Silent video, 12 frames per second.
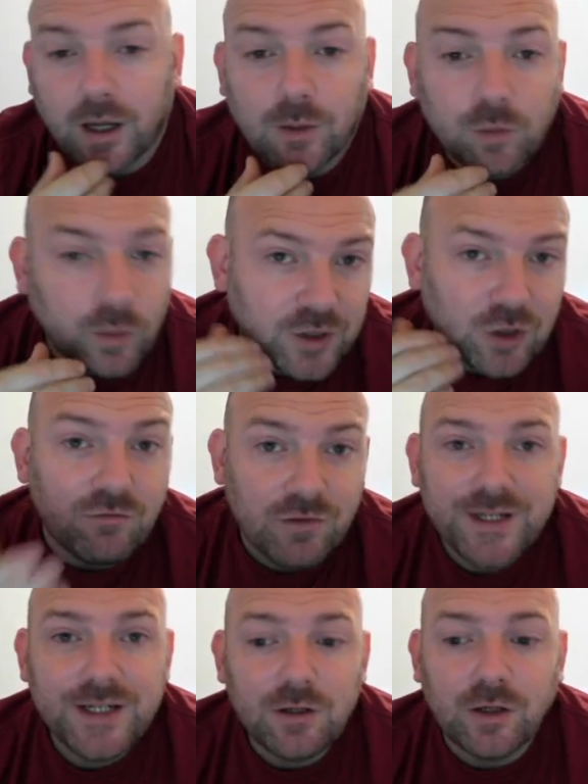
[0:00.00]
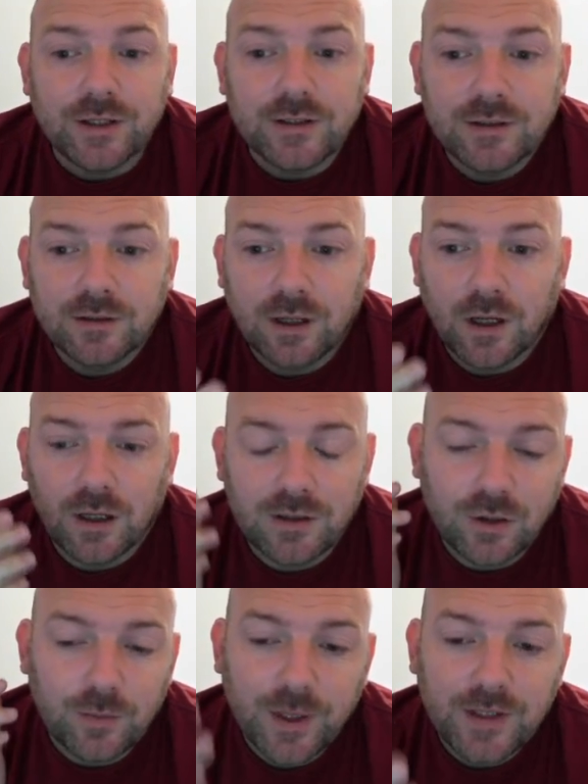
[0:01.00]
which I really liked.
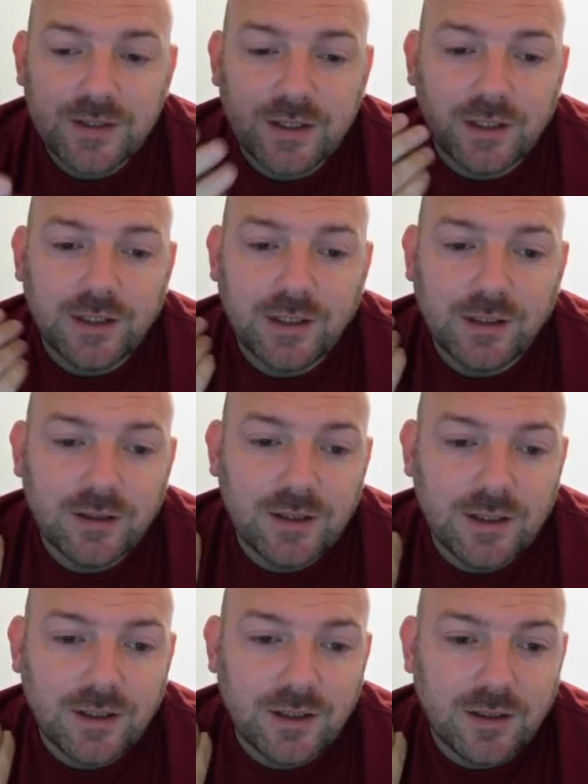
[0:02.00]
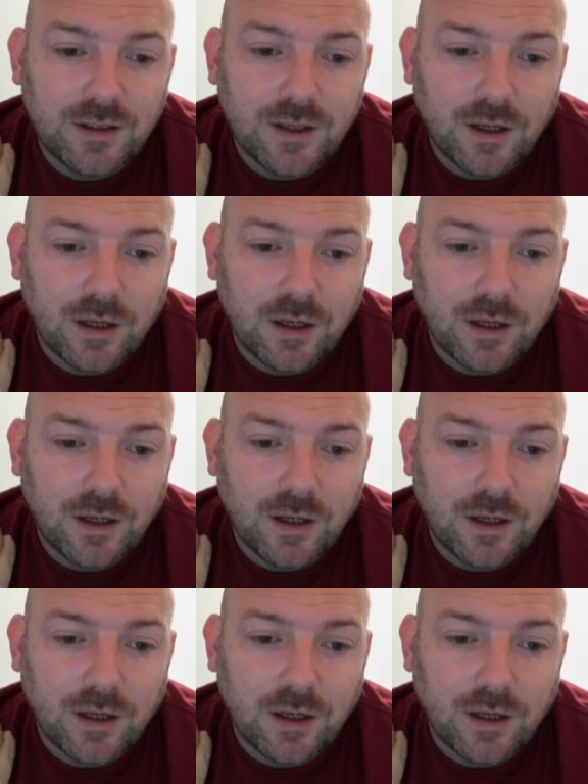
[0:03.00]
So basically, the